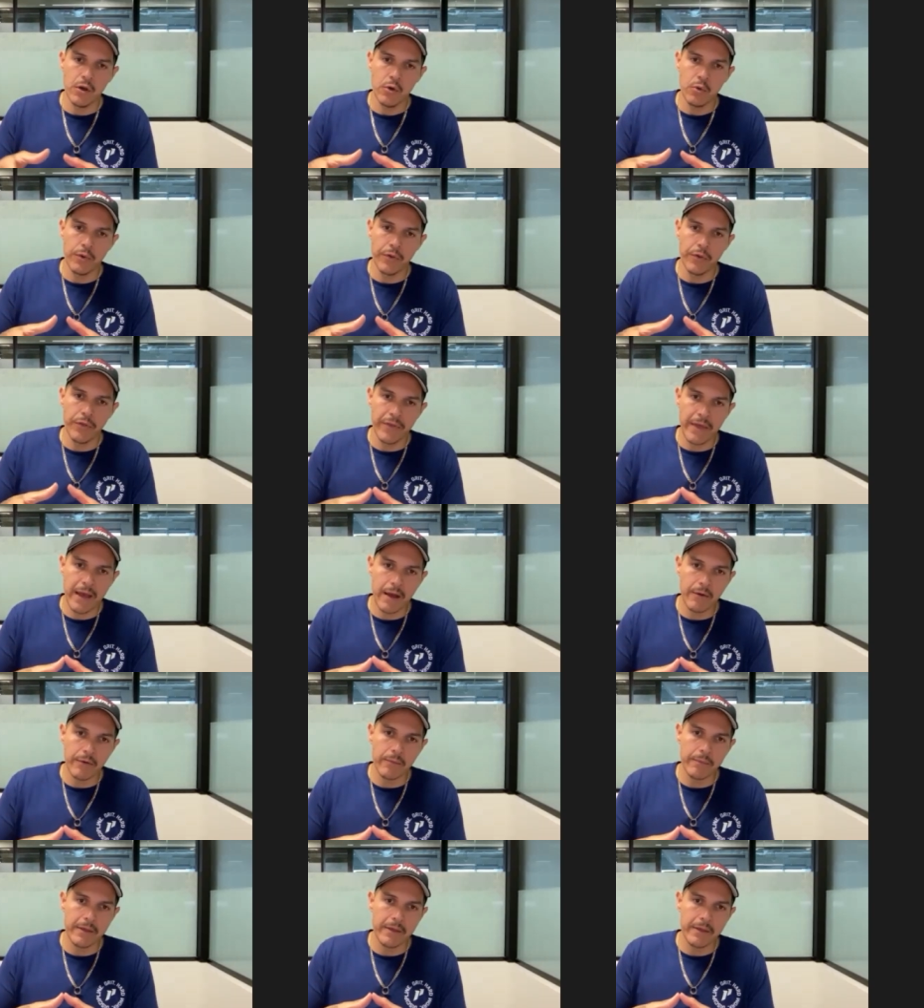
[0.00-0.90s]

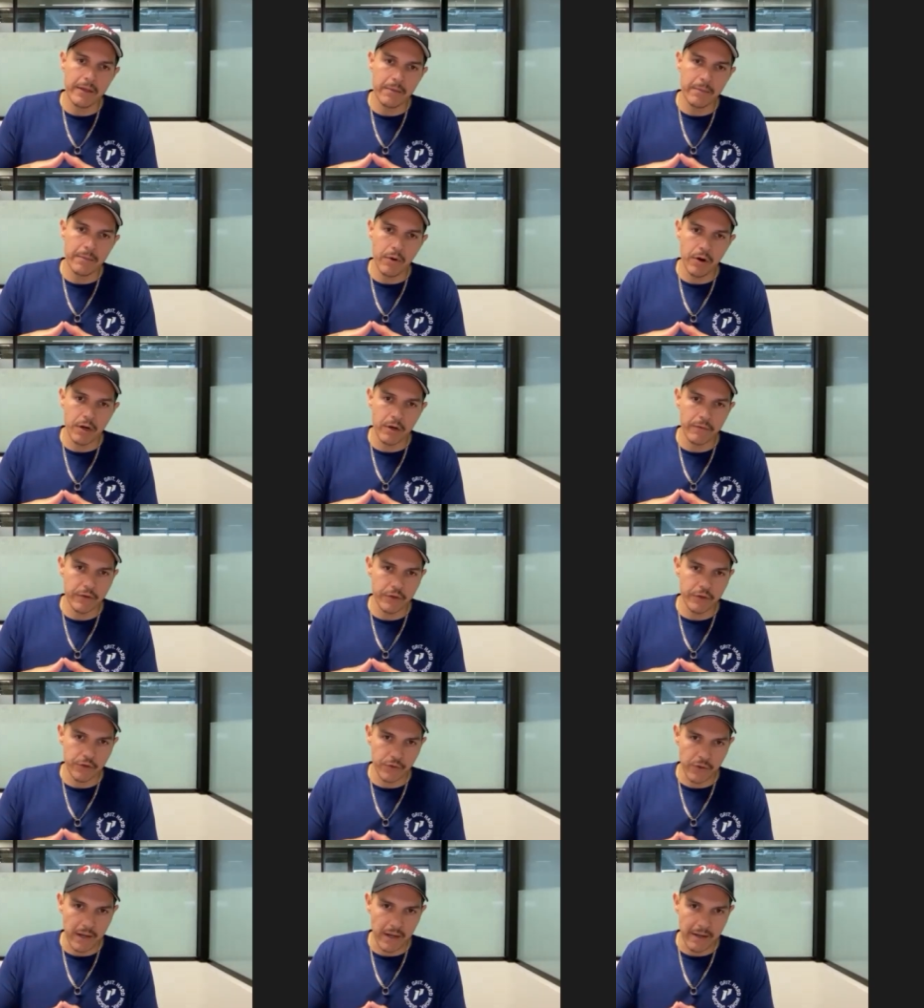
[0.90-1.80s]
without being a part of a
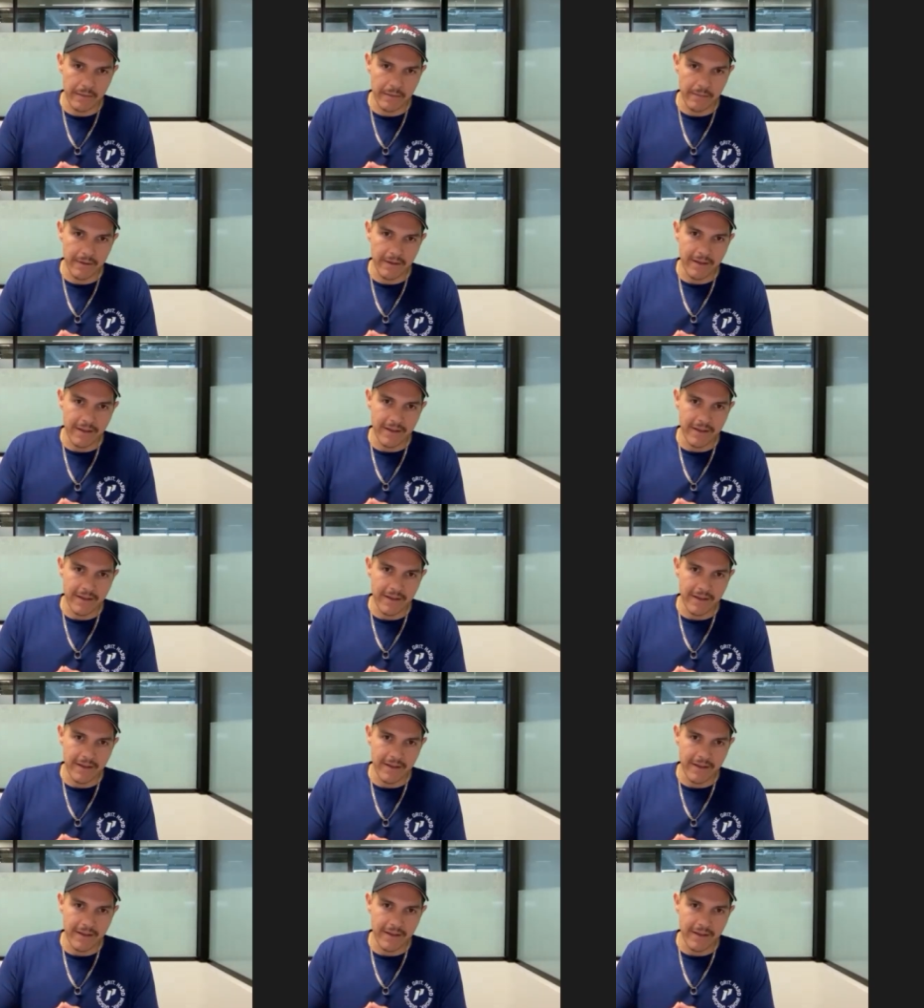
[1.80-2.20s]
tribe.